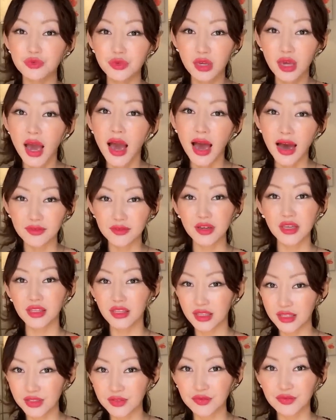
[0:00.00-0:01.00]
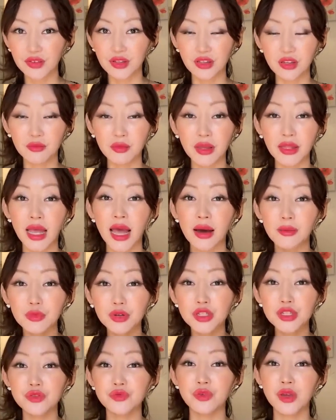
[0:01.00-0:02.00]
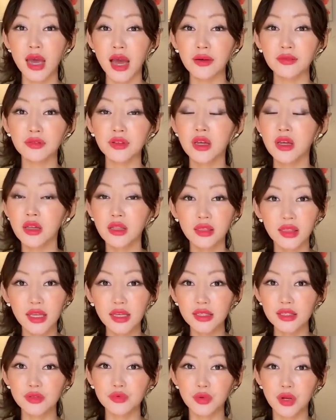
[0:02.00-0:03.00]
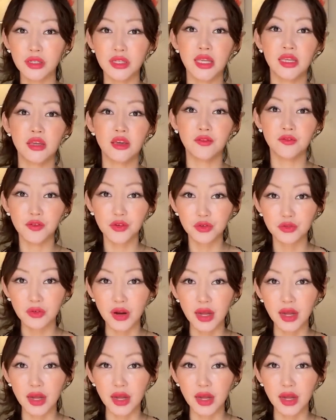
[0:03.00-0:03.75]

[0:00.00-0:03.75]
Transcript: we have in this freedom and how much we have things we are taking for